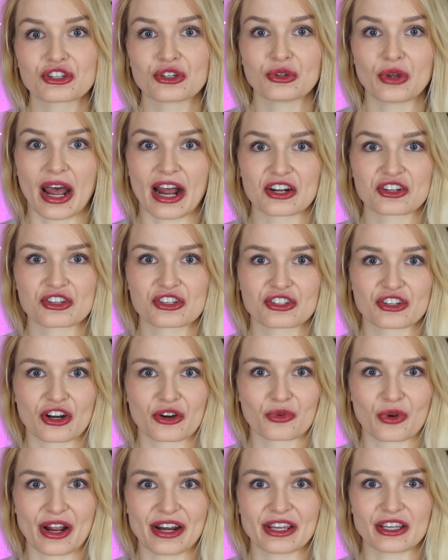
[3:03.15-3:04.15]
to actually
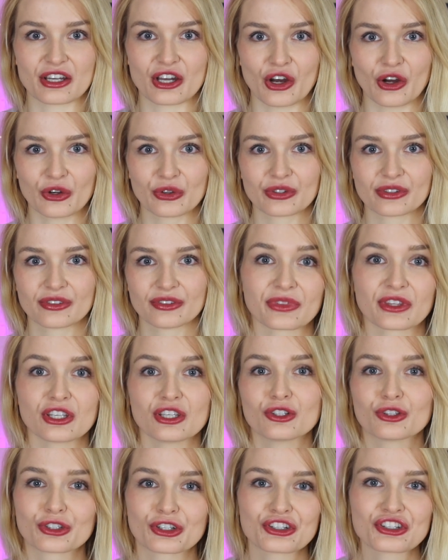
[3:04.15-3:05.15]
start writing code.
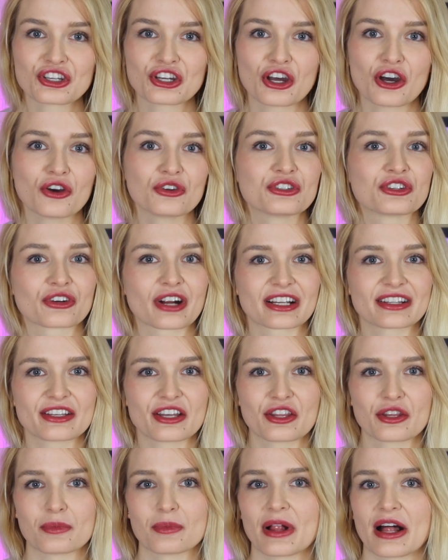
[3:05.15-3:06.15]
You learn to code directly
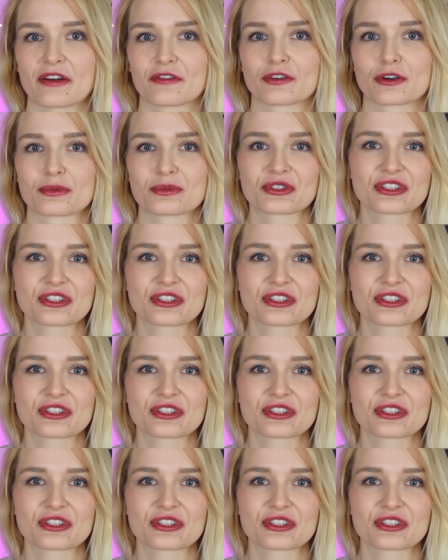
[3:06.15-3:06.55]
on the platform,